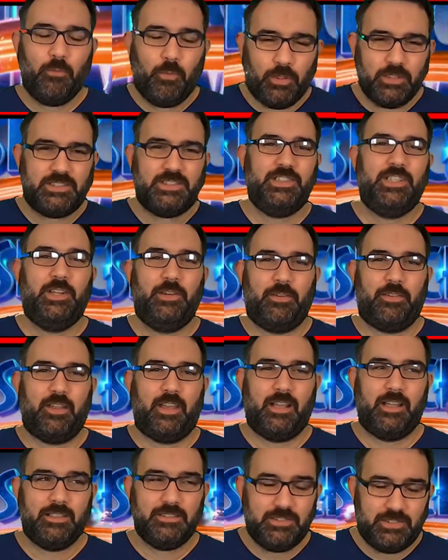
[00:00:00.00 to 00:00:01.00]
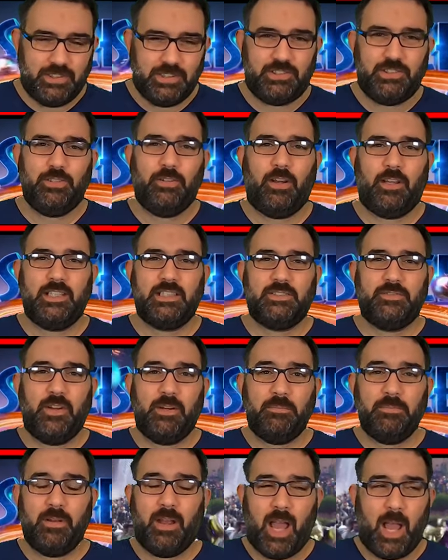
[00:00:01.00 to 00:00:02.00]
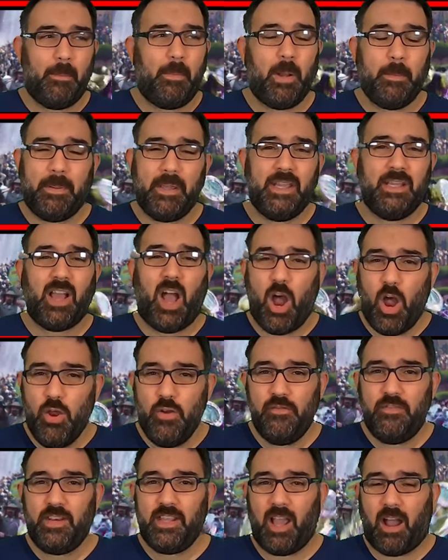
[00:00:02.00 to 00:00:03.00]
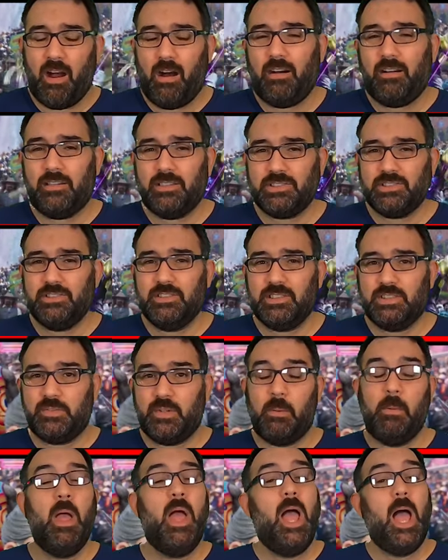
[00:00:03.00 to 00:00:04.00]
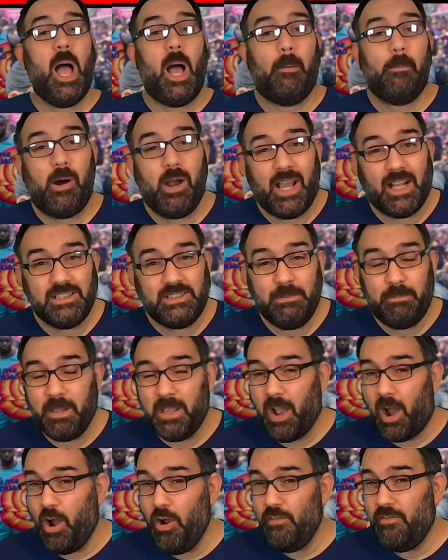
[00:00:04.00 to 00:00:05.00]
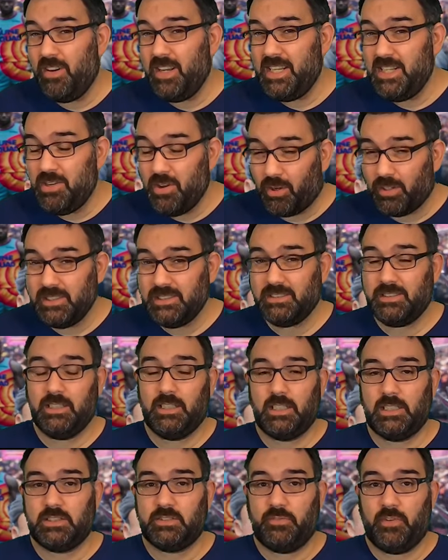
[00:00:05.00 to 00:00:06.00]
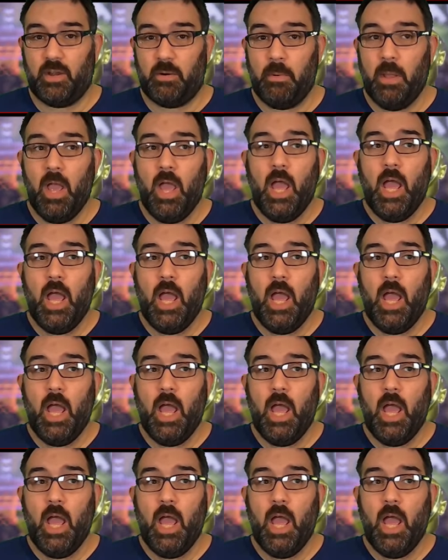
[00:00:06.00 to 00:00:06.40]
What do you think? Did you like this film? Am I being overly harsh on this film? Am I actually being overly nice to this film?